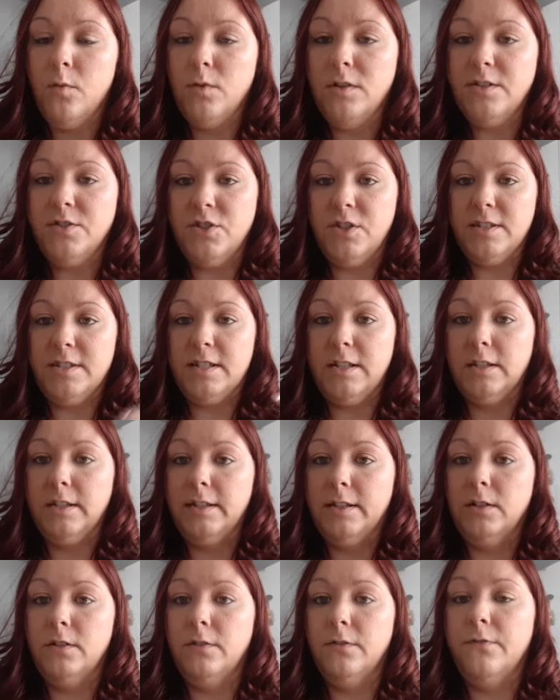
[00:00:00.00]
was just a
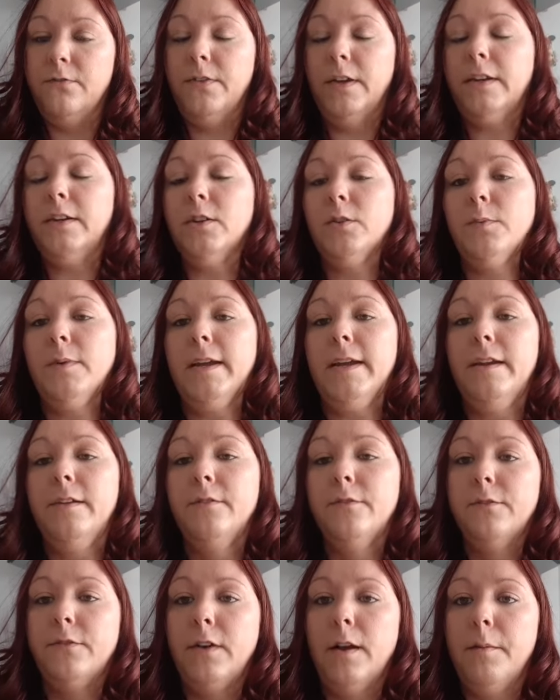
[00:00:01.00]
little figurine
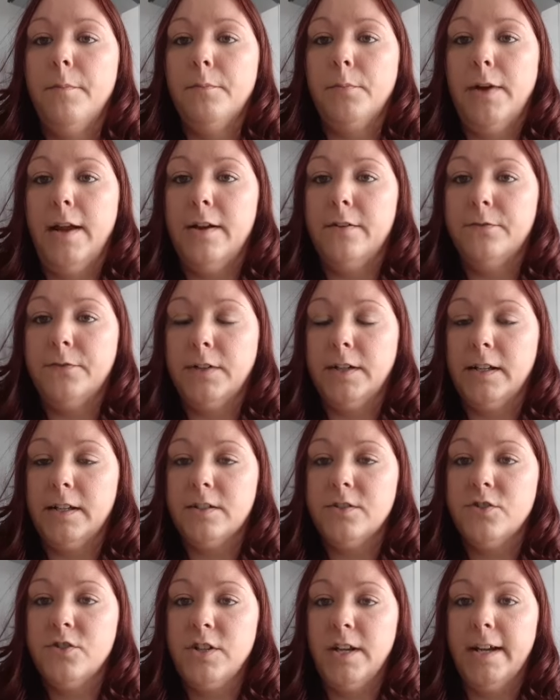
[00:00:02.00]
from Bradford
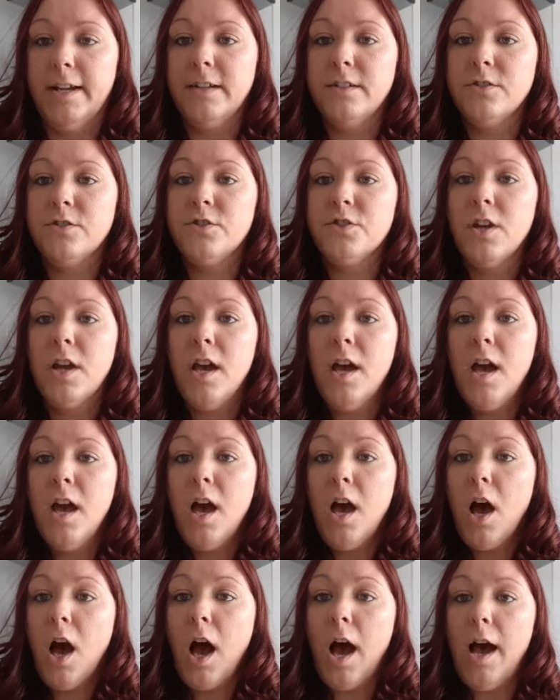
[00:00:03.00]
Exchange.
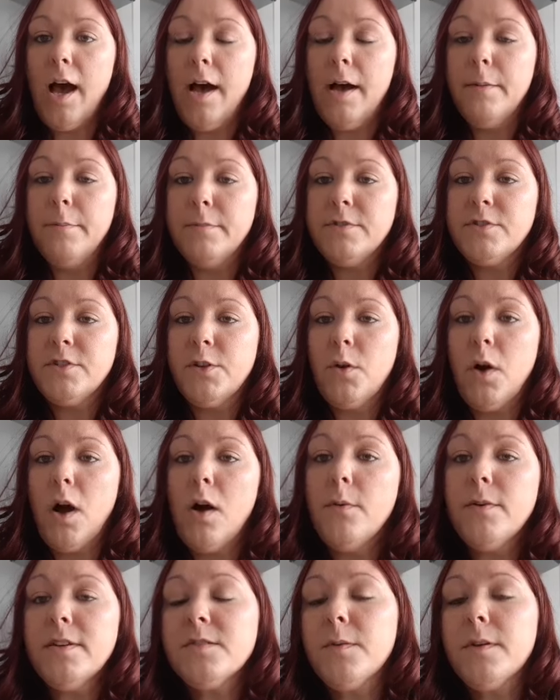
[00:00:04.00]
So you
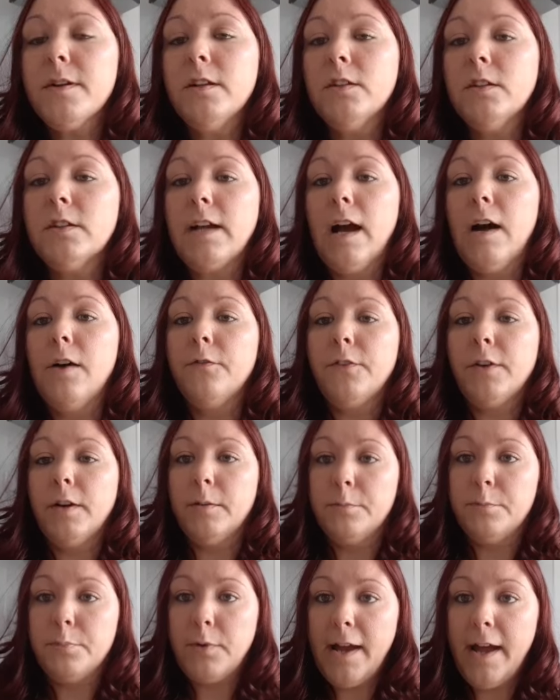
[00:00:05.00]
always want to look out
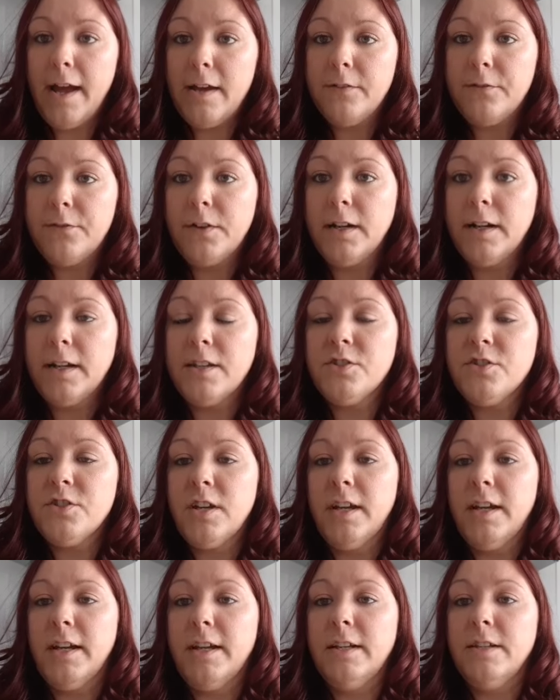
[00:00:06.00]
for Bradford
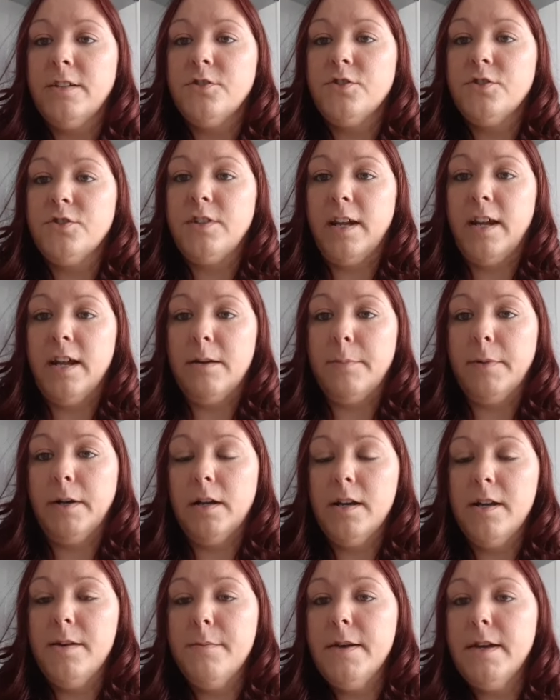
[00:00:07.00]
Exchange,
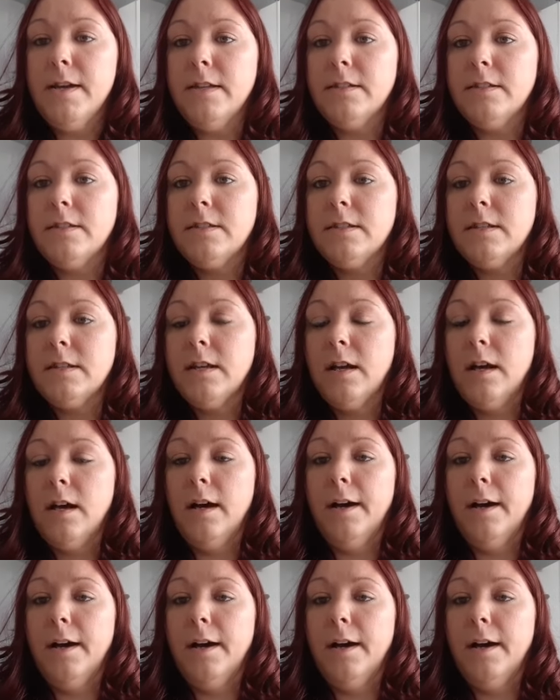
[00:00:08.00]
Danbury Mint.